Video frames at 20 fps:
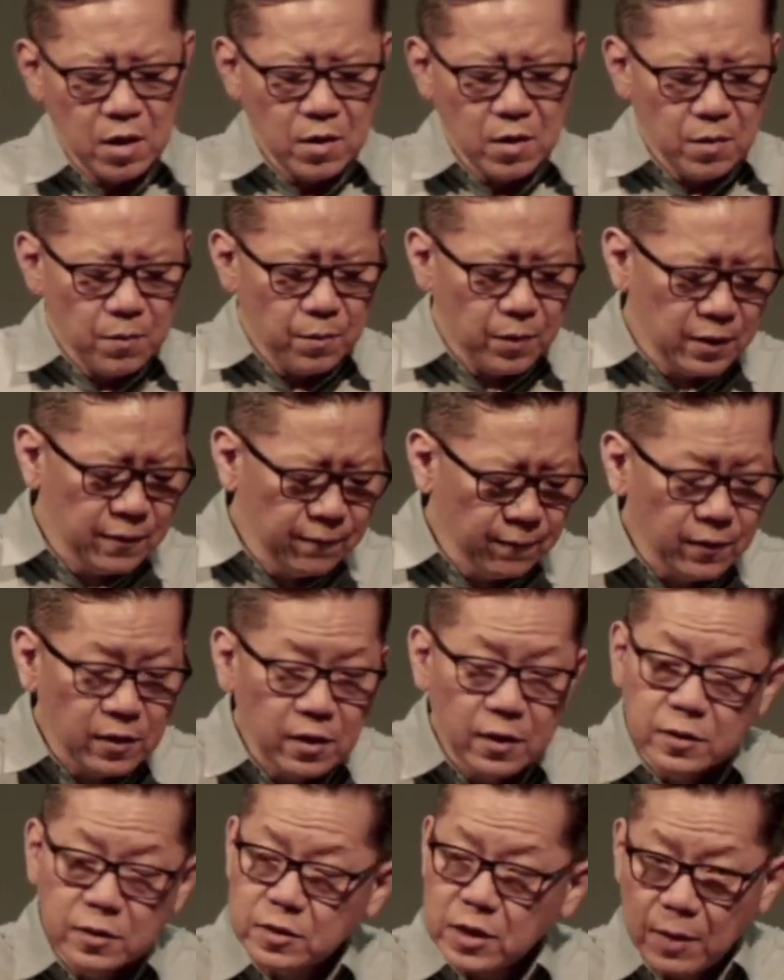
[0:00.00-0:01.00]
But in,
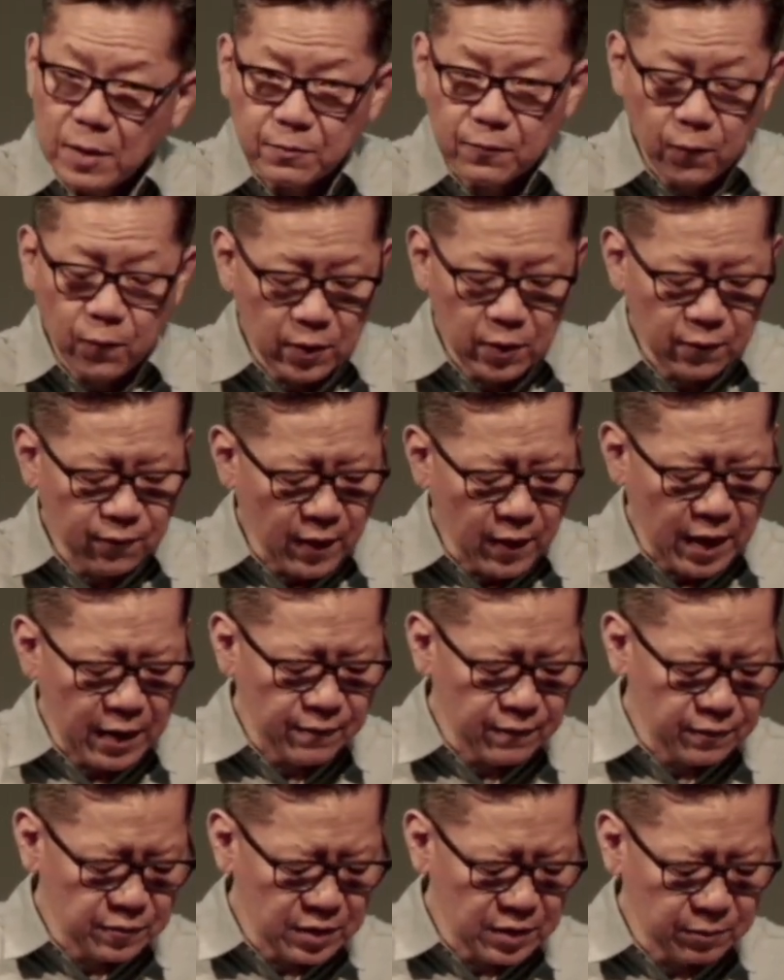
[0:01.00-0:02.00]
in chapter
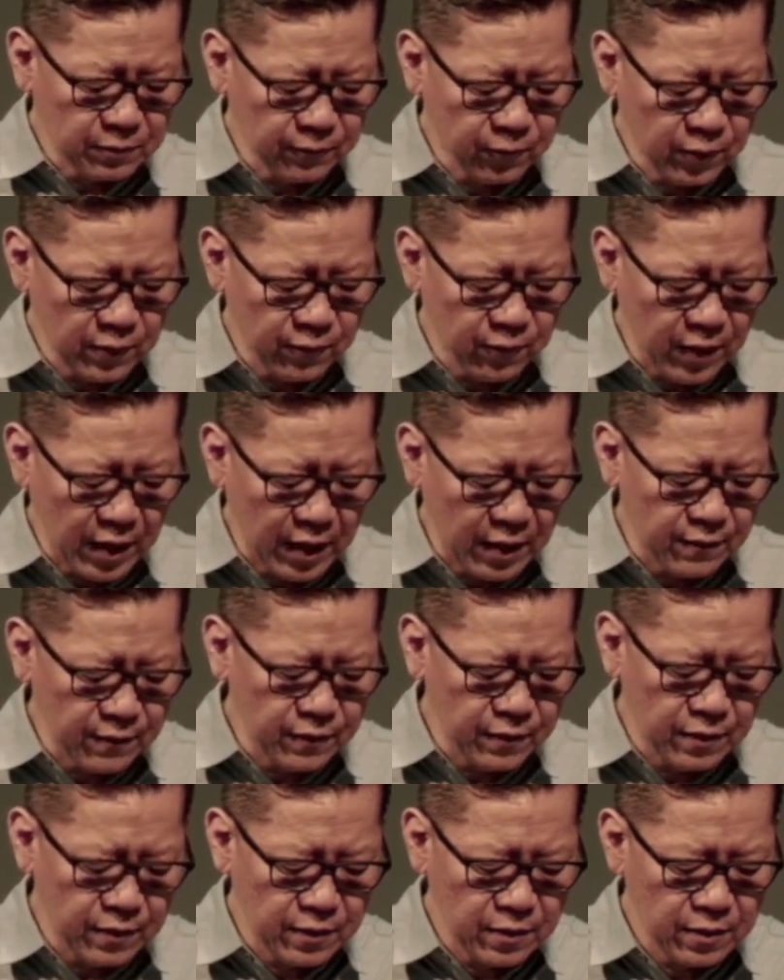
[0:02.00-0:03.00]
45, chapter 45,
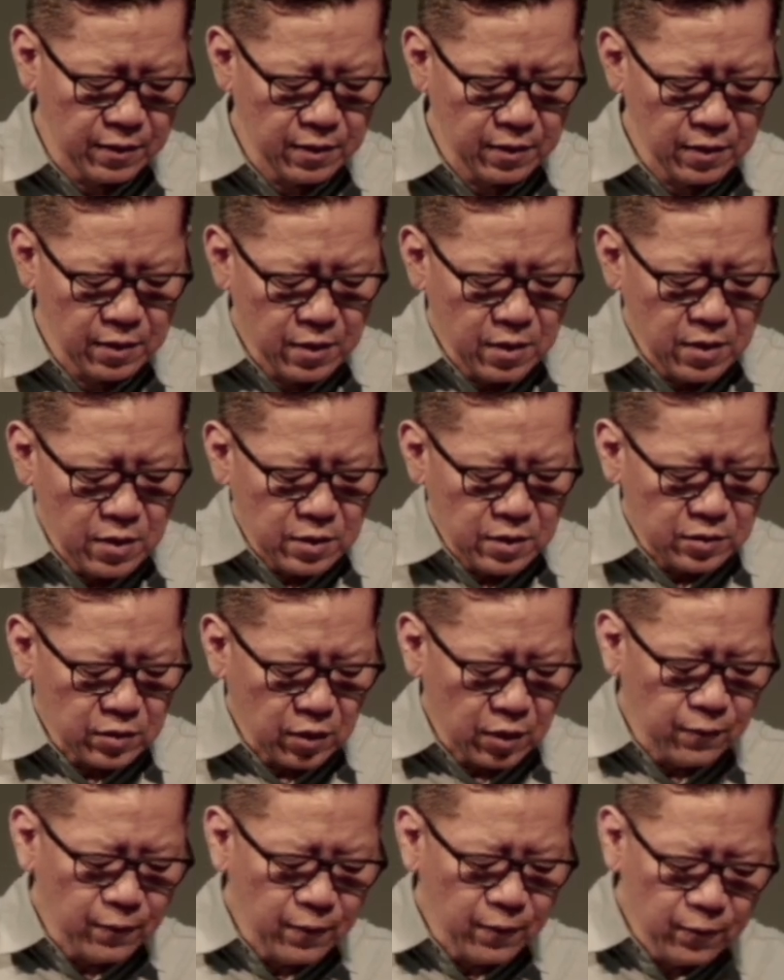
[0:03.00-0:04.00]

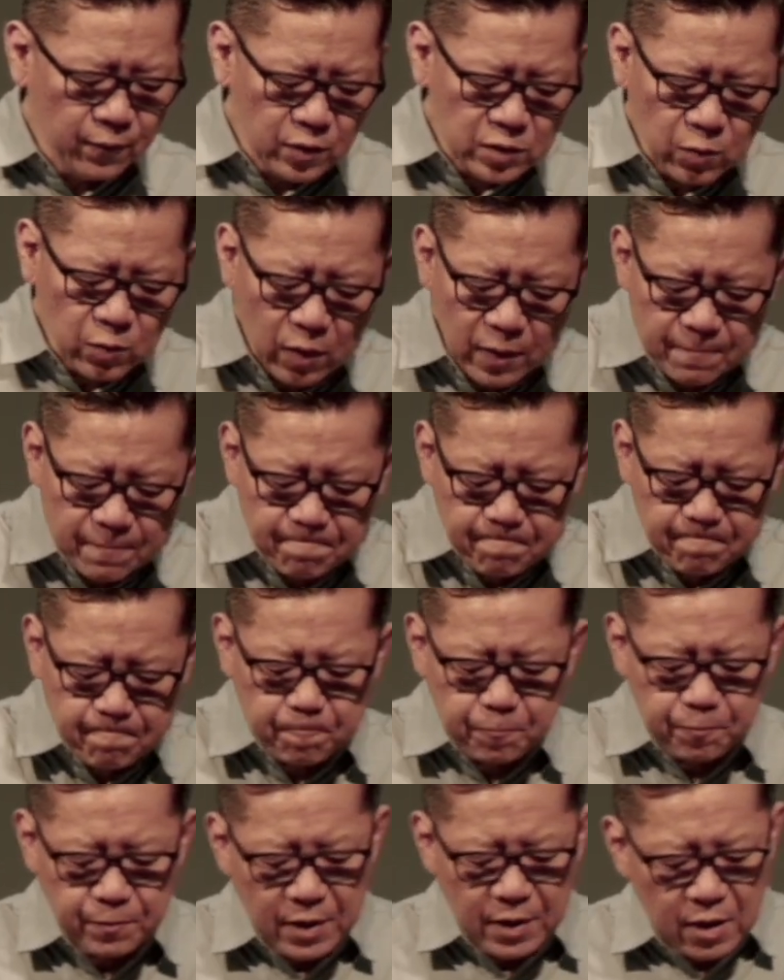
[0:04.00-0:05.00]
starting from verse 1,
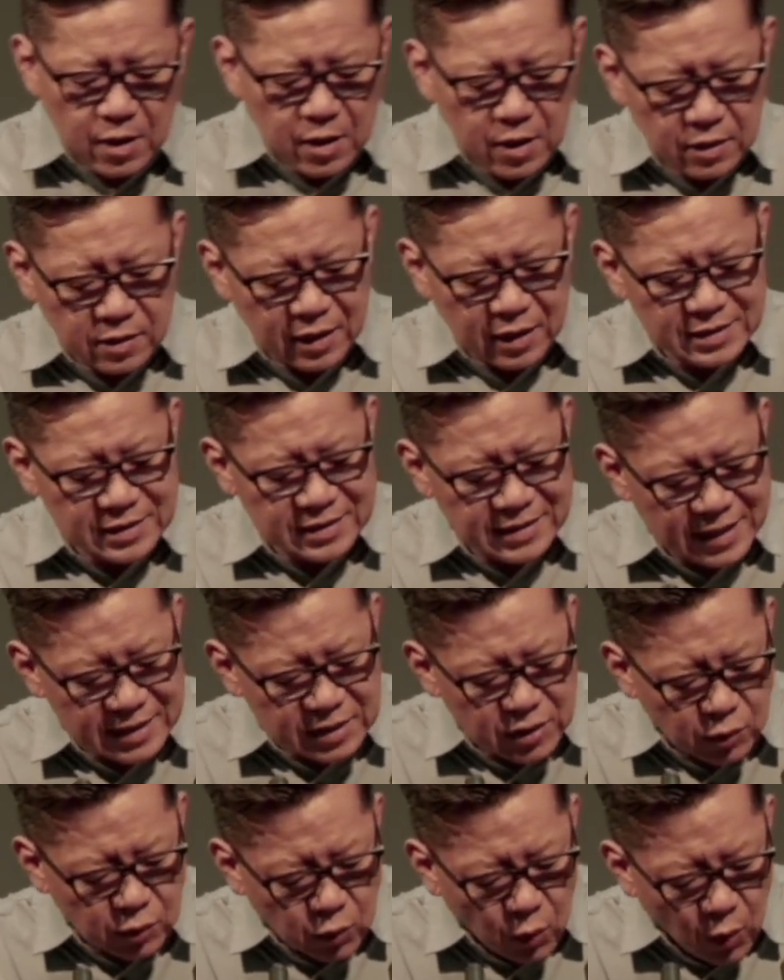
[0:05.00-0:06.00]
Thus says
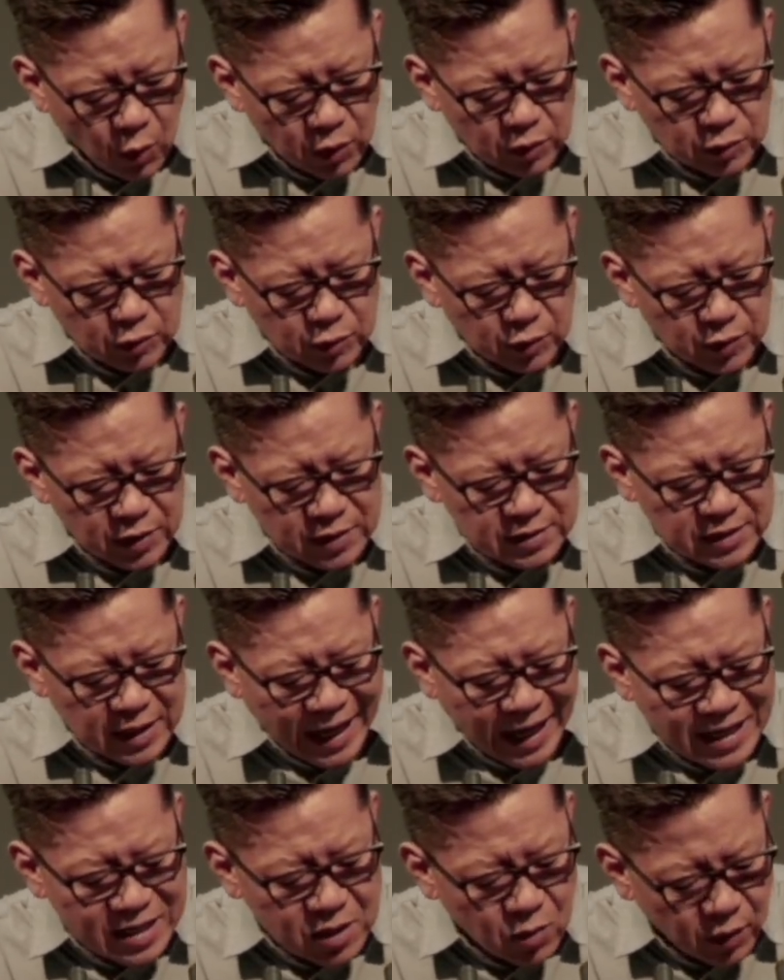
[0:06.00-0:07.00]
the Lord to his
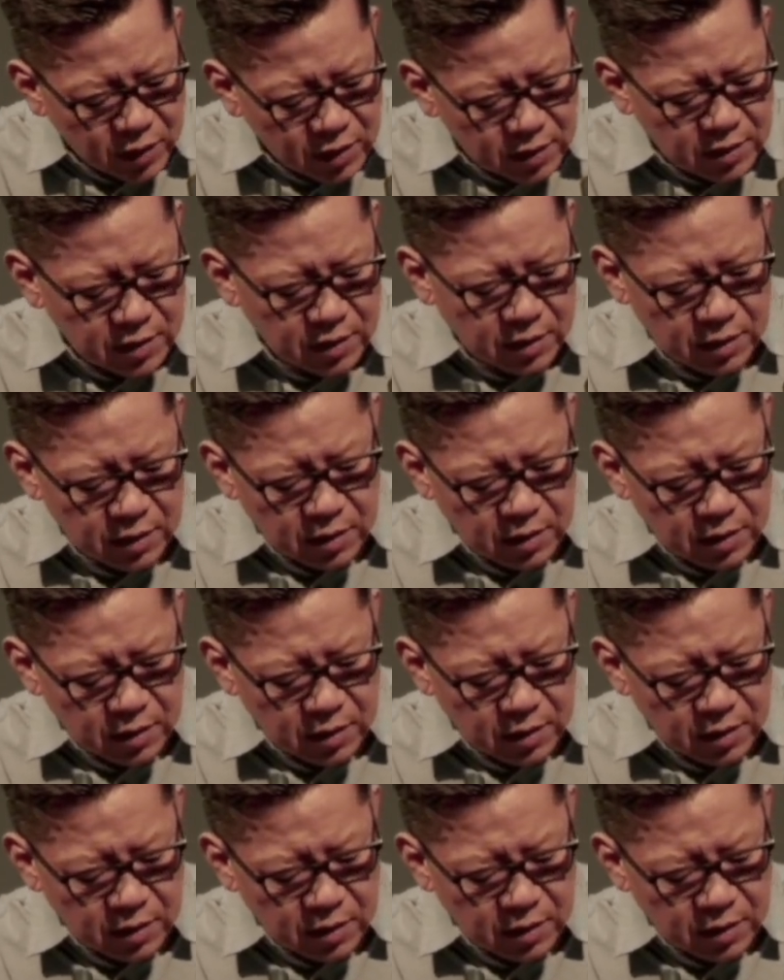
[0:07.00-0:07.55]
anointed,